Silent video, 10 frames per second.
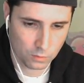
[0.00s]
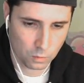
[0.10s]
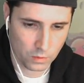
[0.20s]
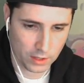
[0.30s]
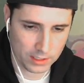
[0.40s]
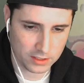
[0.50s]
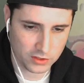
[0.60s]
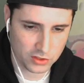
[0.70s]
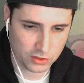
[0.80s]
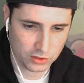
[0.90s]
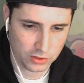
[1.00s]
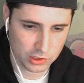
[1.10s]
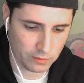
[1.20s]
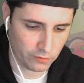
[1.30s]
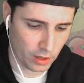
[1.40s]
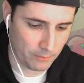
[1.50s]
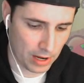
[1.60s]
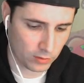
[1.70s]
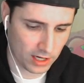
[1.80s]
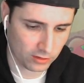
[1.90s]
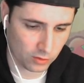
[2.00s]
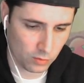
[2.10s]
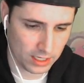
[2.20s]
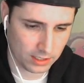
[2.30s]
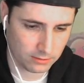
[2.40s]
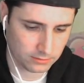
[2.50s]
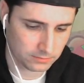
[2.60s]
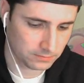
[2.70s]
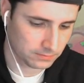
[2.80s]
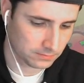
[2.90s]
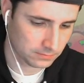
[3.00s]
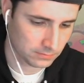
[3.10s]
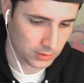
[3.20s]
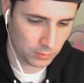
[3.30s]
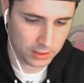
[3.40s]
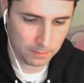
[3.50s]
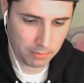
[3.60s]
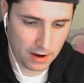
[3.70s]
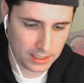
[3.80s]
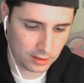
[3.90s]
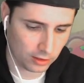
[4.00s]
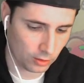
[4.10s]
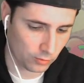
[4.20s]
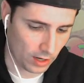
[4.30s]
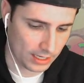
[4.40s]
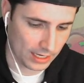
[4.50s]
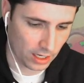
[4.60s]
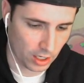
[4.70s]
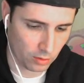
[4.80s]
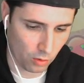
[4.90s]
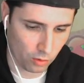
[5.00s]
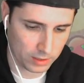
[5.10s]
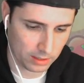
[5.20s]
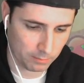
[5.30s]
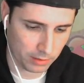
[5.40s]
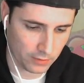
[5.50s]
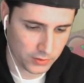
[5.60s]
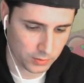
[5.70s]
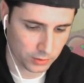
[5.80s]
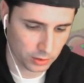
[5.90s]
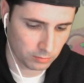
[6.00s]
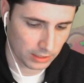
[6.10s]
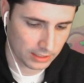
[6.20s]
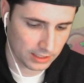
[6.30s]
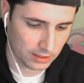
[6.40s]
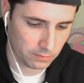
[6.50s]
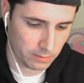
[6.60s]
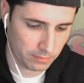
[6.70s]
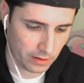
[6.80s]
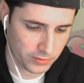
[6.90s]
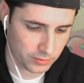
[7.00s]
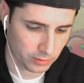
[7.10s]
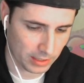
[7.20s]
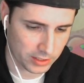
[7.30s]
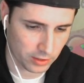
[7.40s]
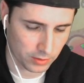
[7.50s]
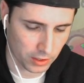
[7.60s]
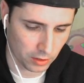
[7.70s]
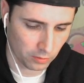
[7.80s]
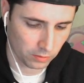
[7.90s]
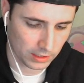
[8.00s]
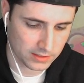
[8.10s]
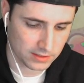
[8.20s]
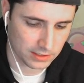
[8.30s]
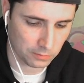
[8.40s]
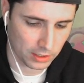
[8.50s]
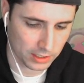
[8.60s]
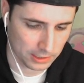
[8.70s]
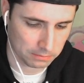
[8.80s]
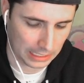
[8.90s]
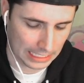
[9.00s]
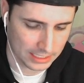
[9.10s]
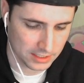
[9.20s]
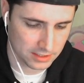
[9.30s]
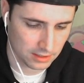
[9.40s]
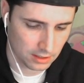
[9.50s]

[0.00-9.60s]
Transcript: There it is. So we've about got the win. We could Pine Clone right now, or we can buff Shroom. I think we buff Shroom. I don't know. Let's see what he plays.